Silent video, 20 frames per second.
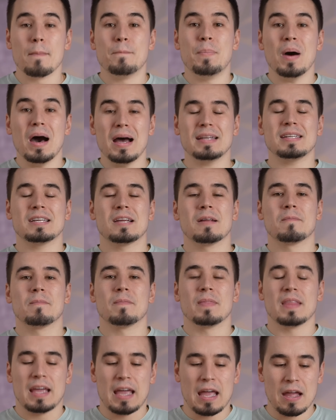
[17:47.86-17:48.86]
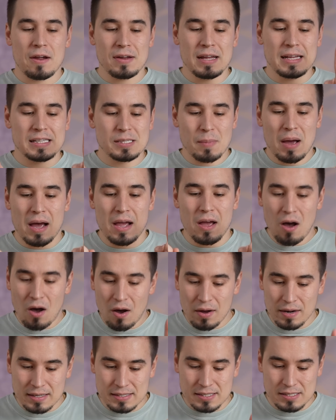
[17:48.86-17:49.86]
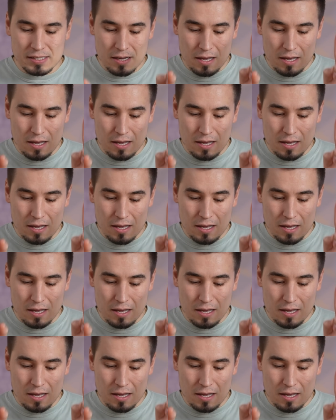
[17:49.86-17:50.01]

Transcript: but here is my honest